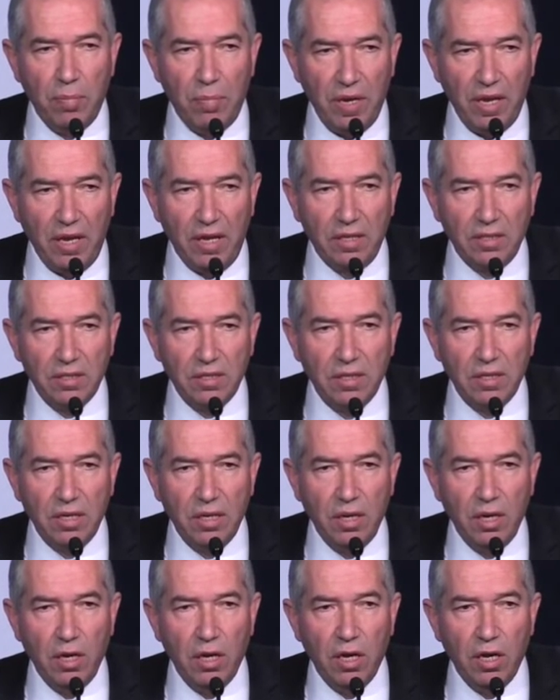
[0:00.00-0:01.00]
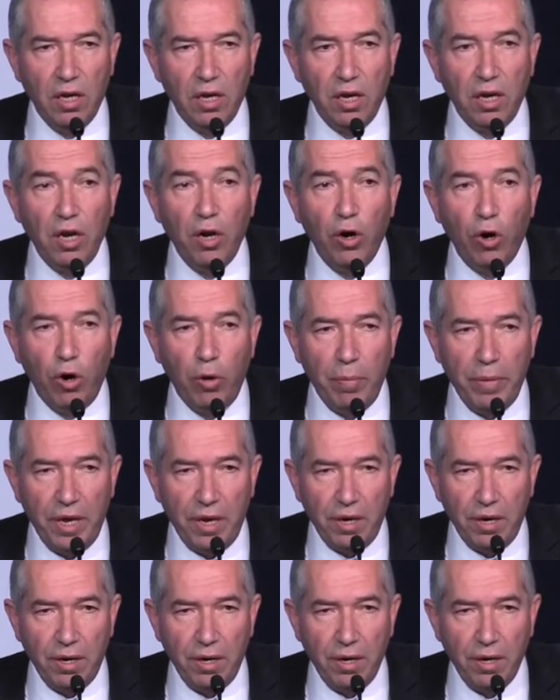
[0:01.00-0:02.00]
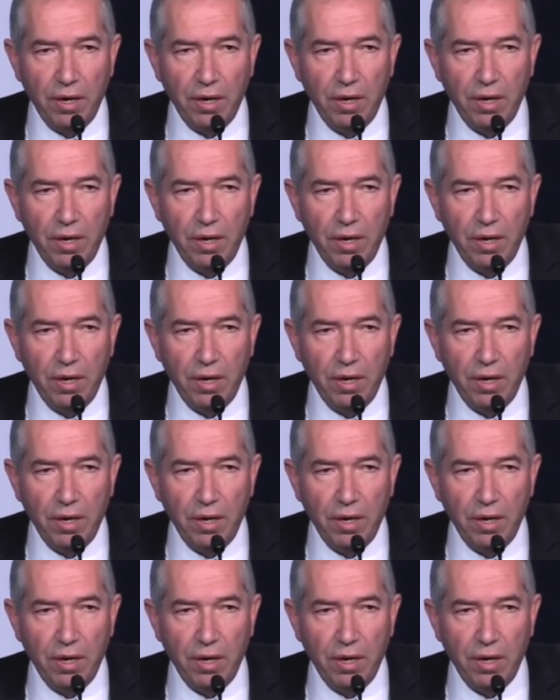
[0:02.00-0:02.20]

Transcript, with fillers: please reopen